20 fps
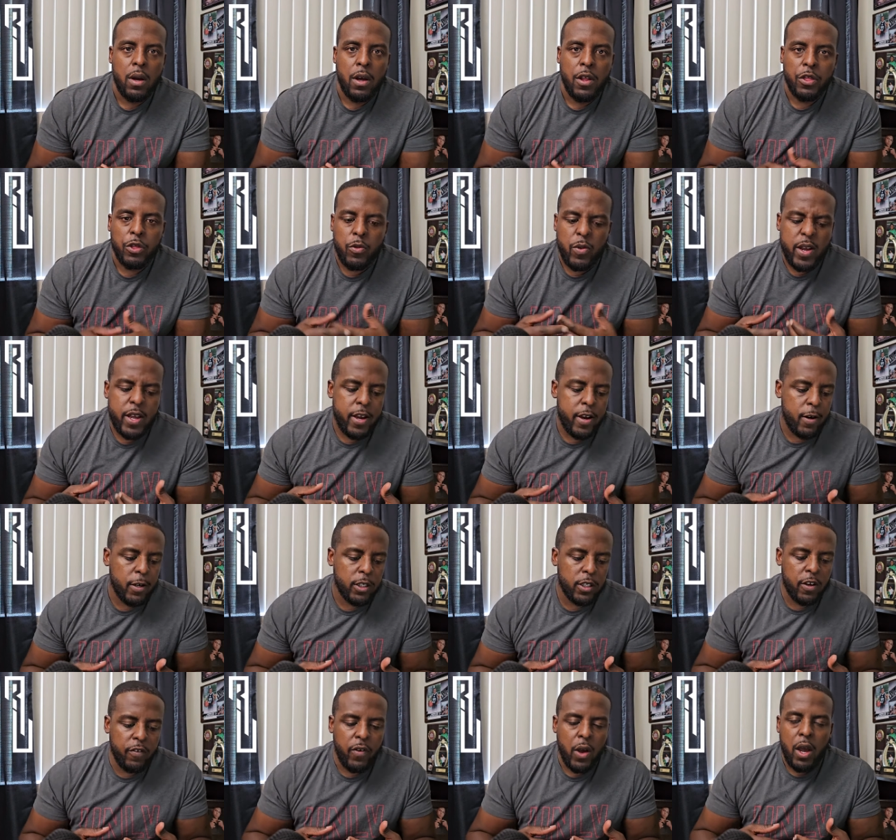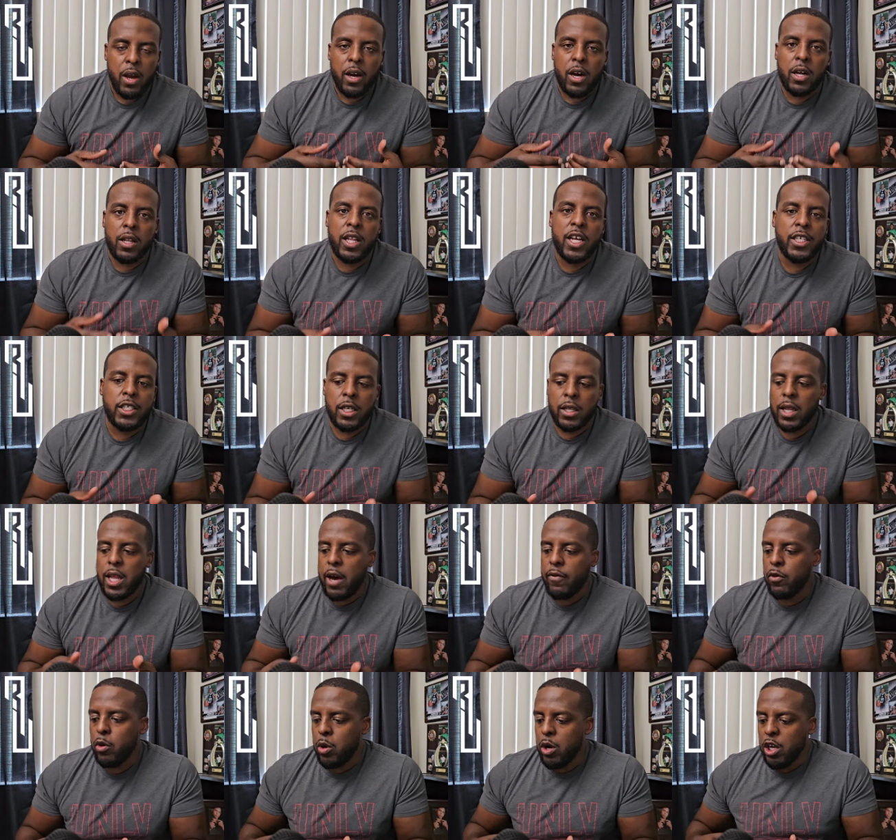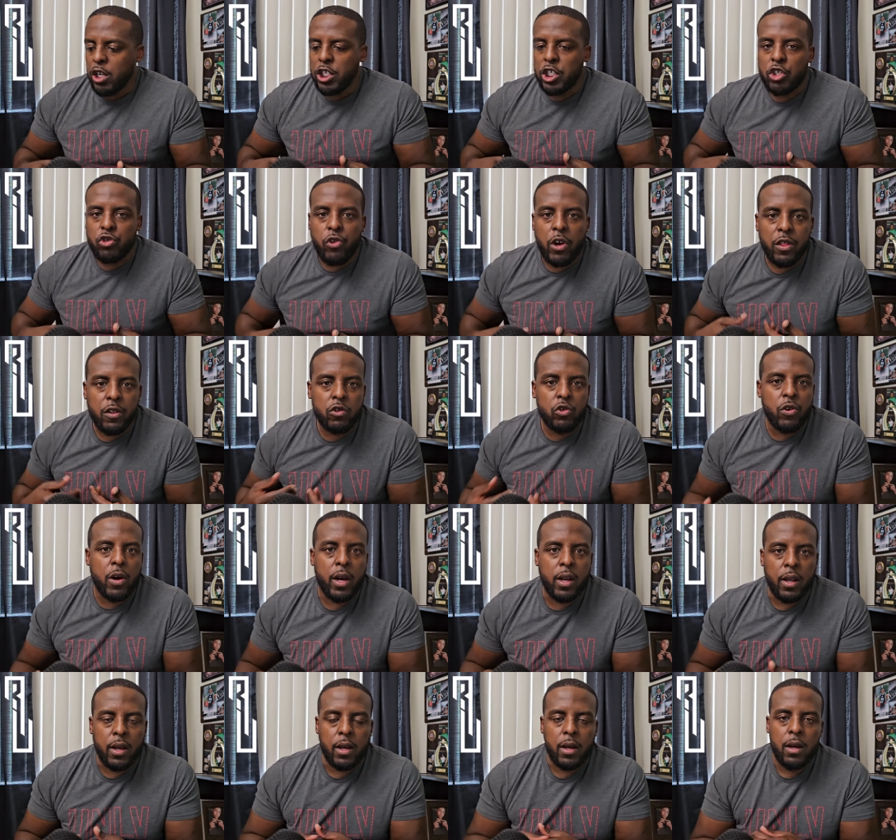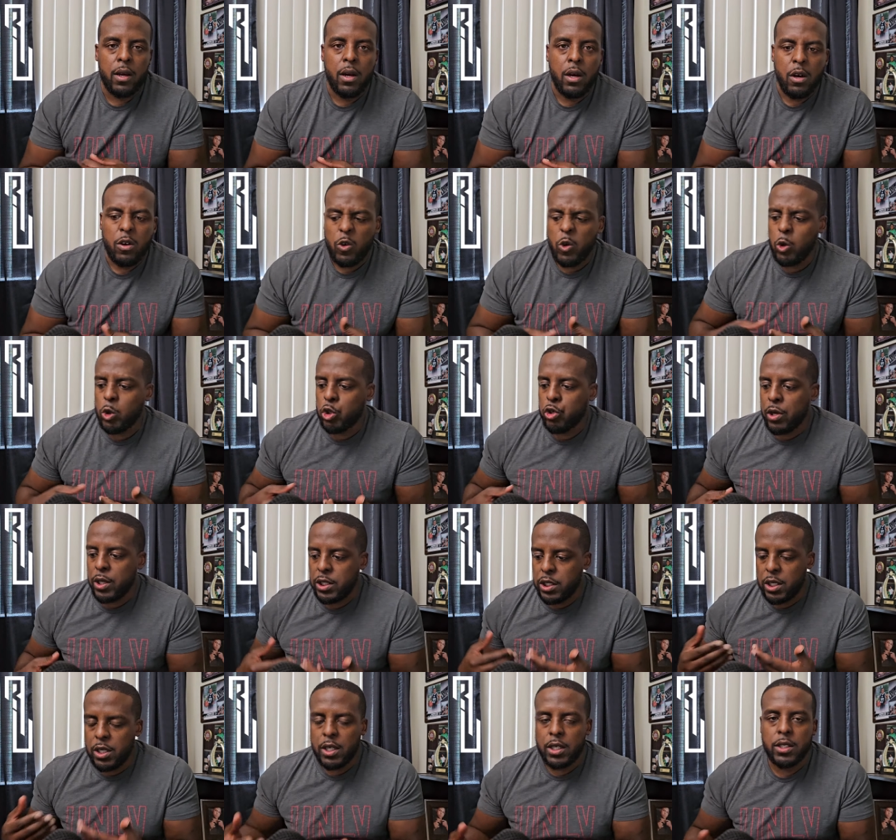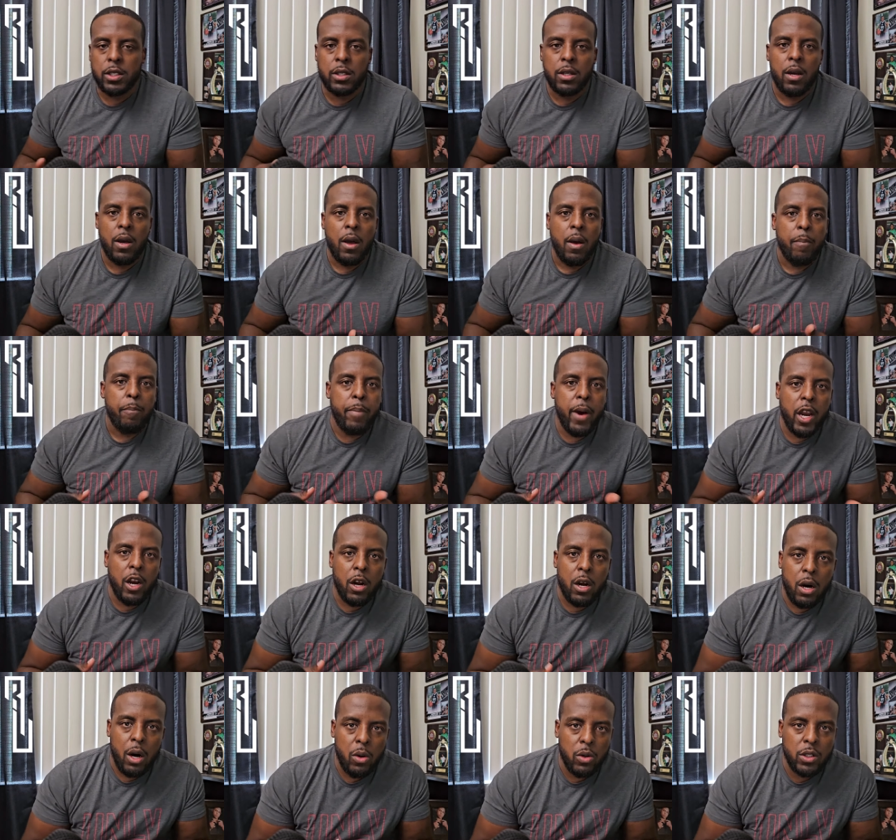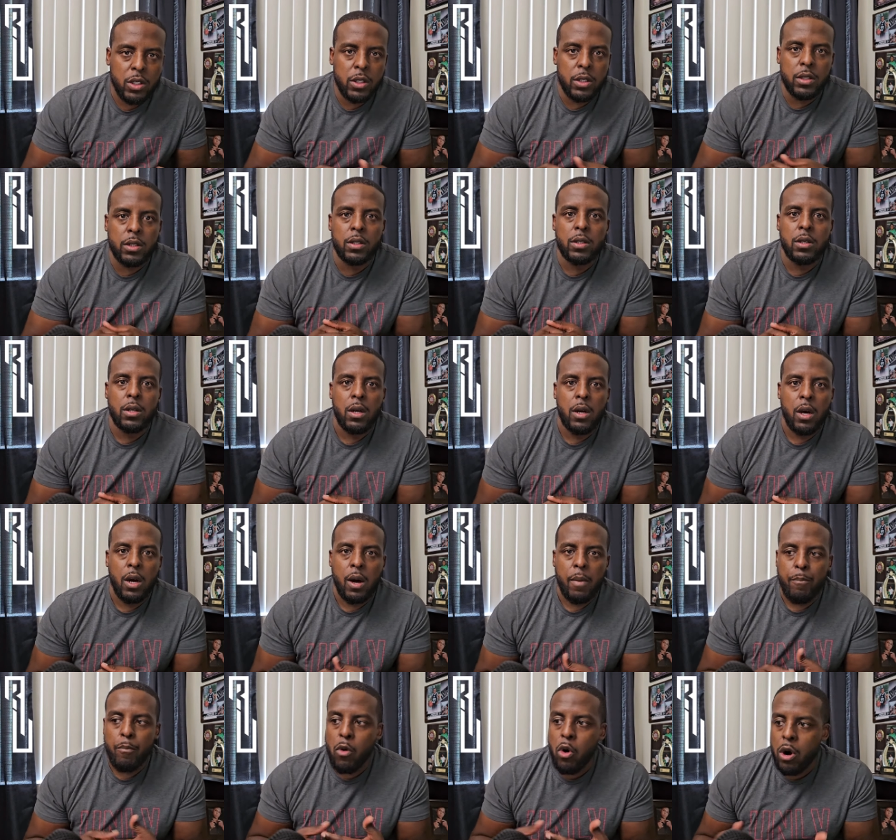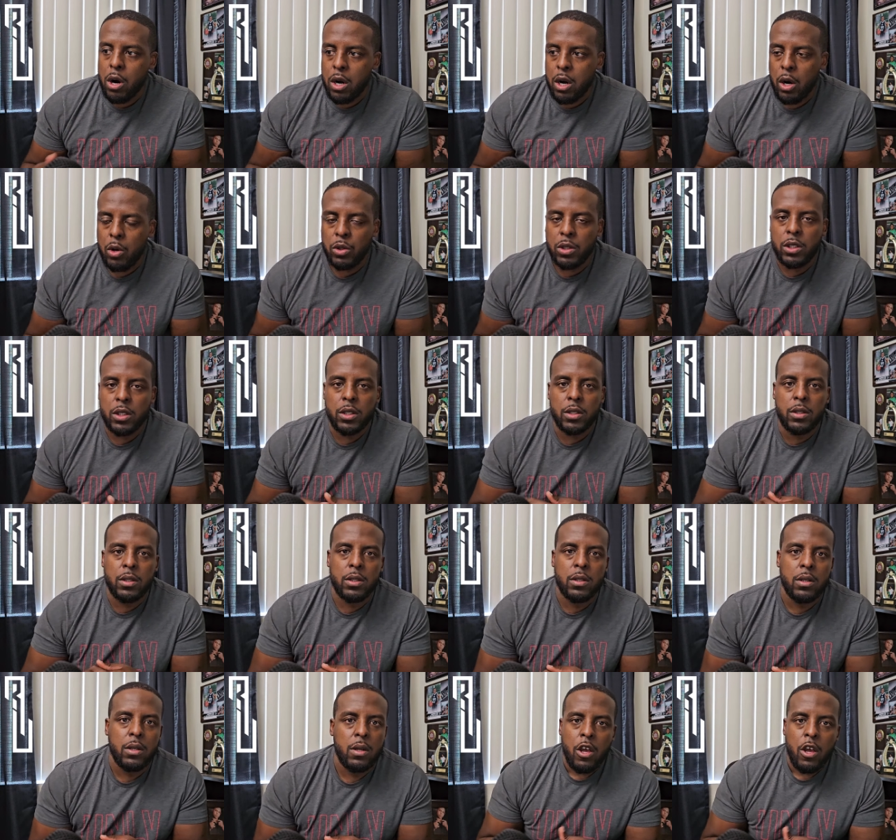three years of collegiate level strength training, nutritionist, better coaches, more coaches.